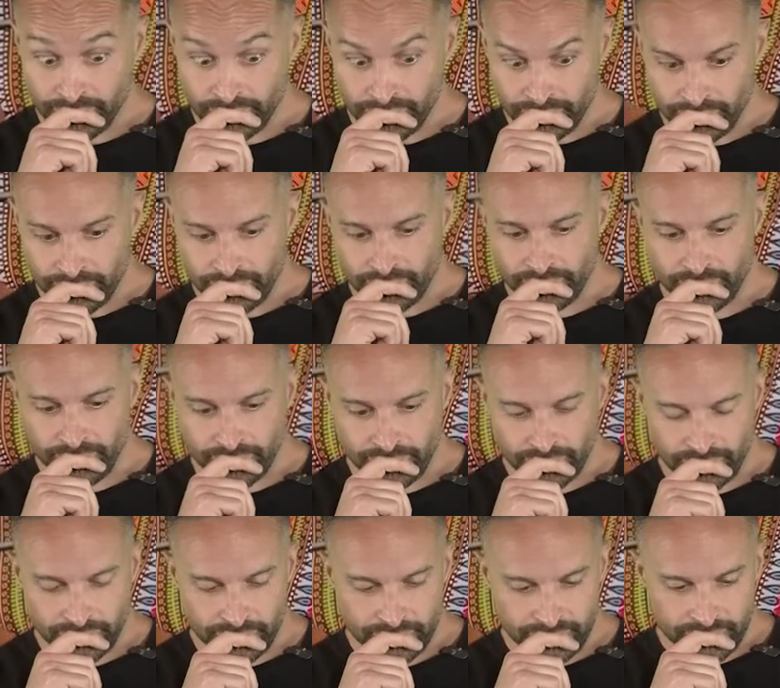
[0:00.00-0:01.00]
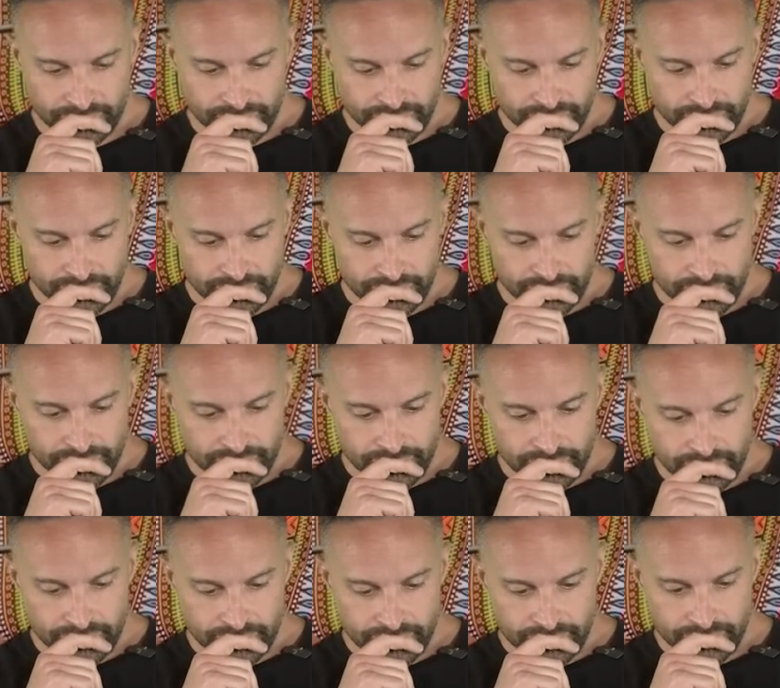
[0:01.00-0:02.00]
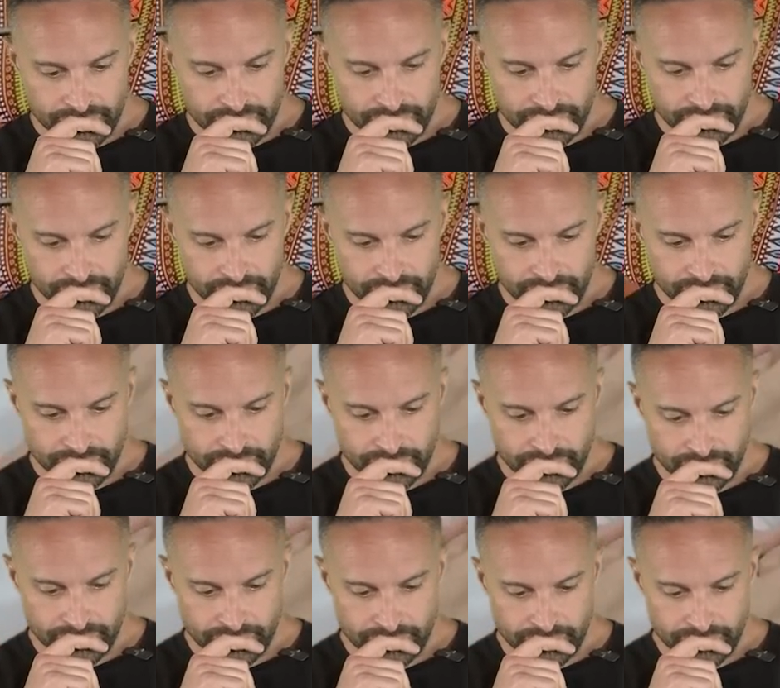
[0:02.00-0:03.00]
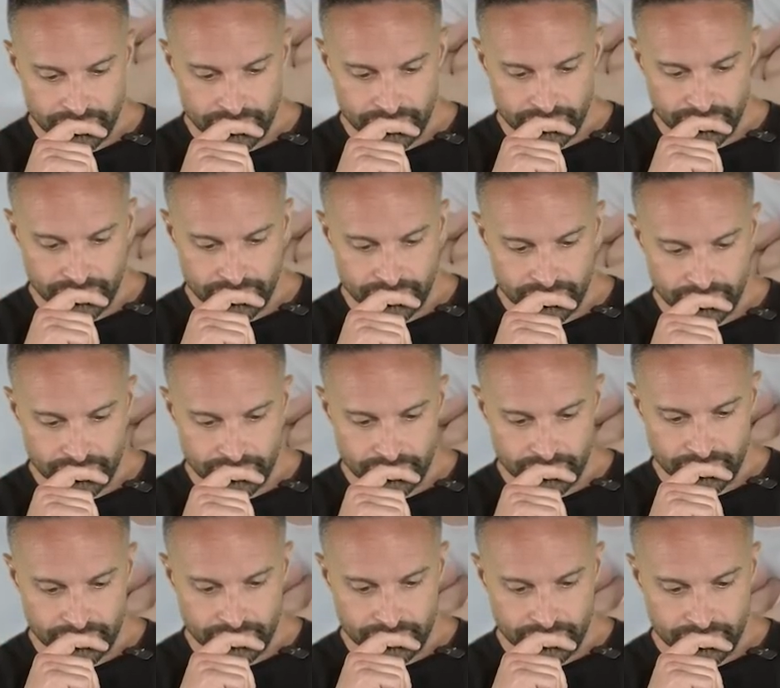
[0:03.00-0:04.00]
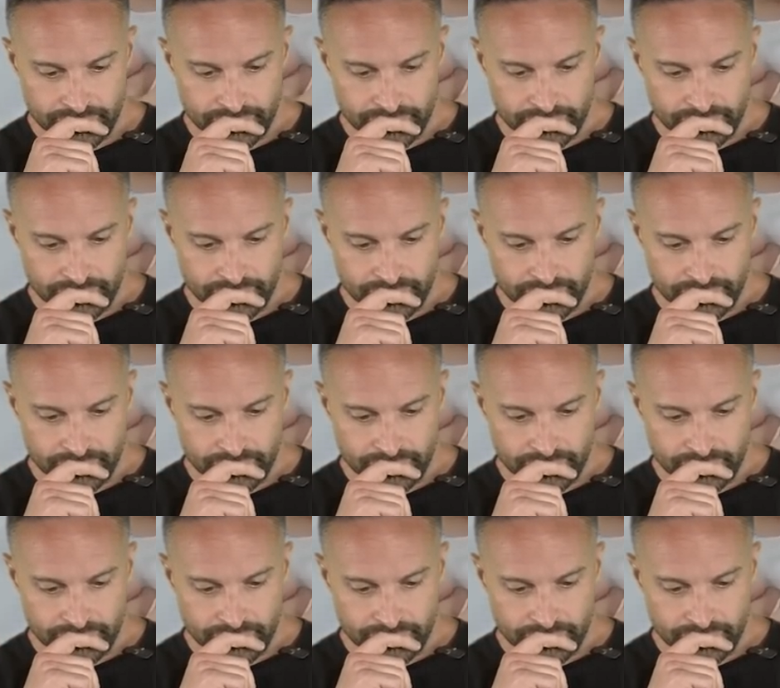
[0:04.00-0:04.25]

(silent)